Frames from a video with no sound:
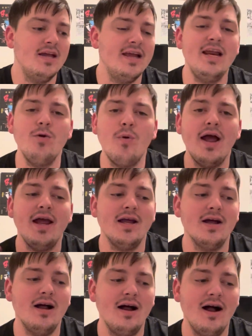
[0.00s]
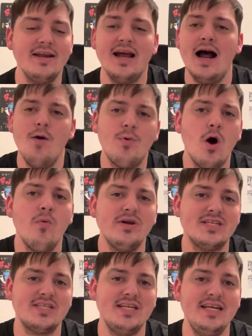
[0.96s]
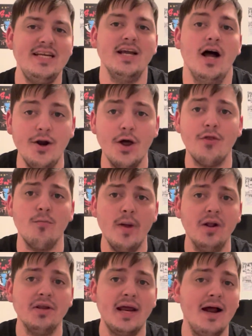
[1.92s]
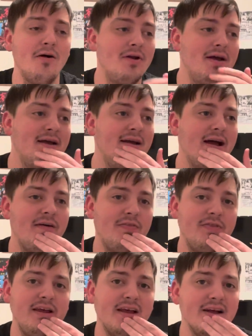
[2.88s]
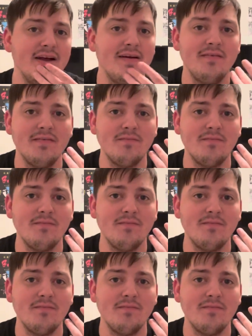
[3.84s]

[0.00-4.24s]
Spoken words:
anyway, yeah, I would always see Another Meltdown at the